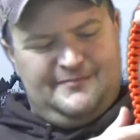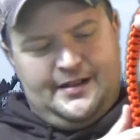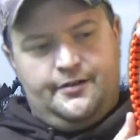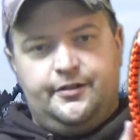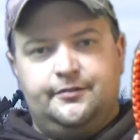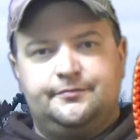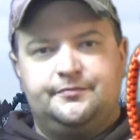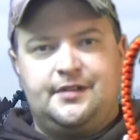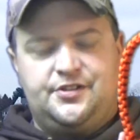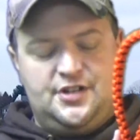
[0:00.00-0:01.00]
I don't know.
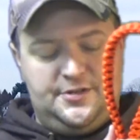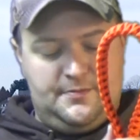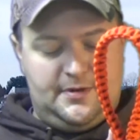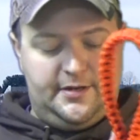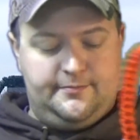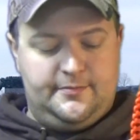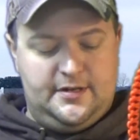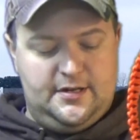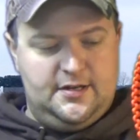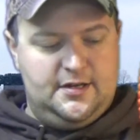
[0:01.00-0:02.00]
I changed my mind.
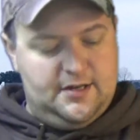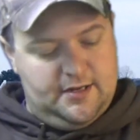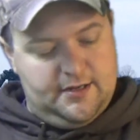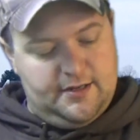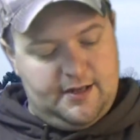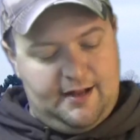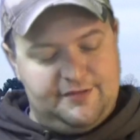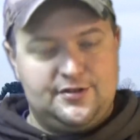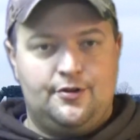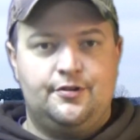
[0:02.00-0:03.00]
I've
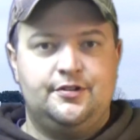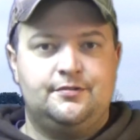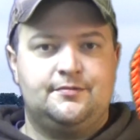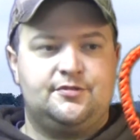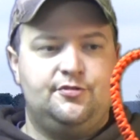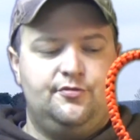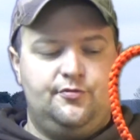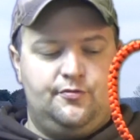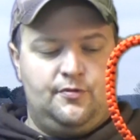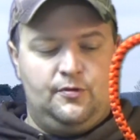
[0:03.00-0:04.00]
started
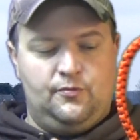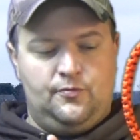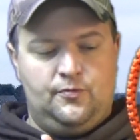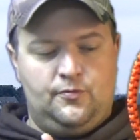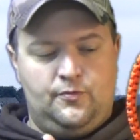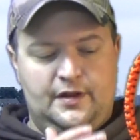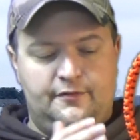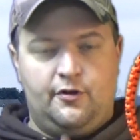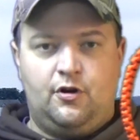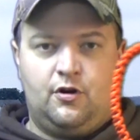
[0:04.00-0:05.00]
to weave
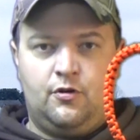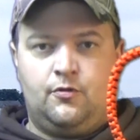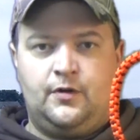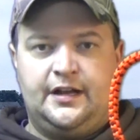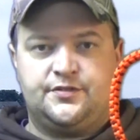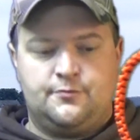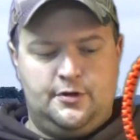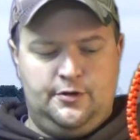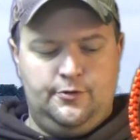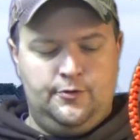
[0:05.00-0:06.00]
it all as
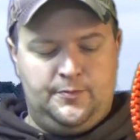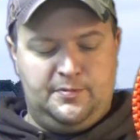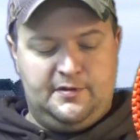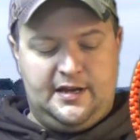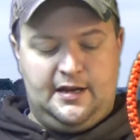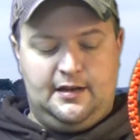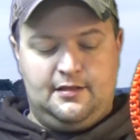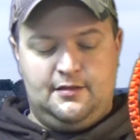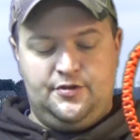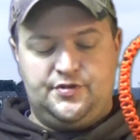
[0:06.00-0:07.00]
one loop,
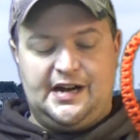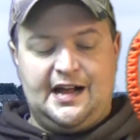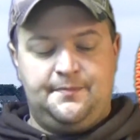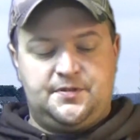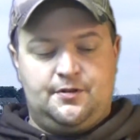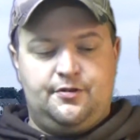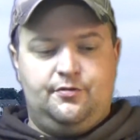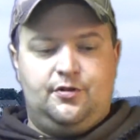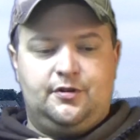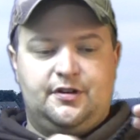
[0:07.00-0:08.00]
and the drops are
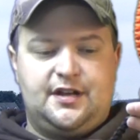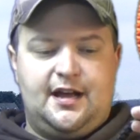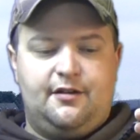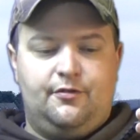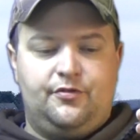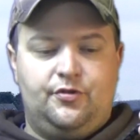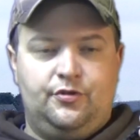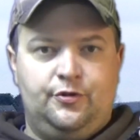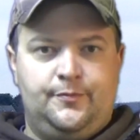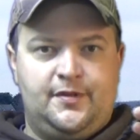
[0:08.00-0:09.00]
no longer tied onto the
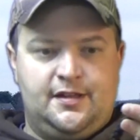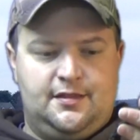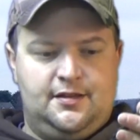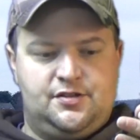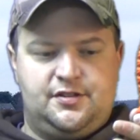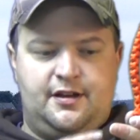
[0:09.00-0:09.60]
loop like this.